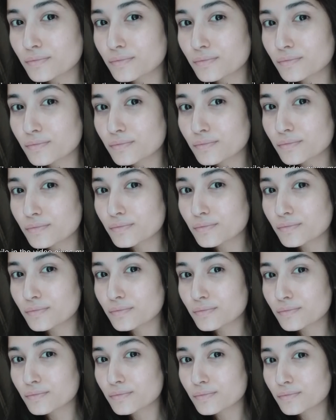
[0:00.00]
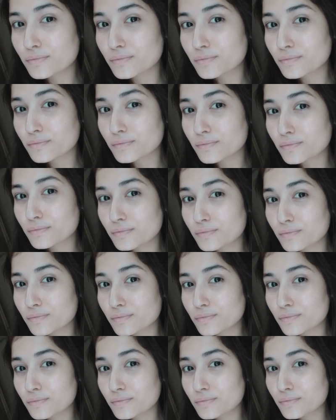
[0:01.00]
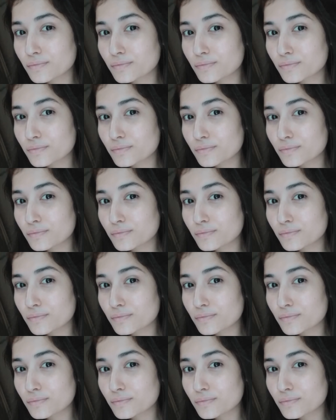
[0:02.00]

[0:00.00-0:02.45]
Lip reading: (no one is talking)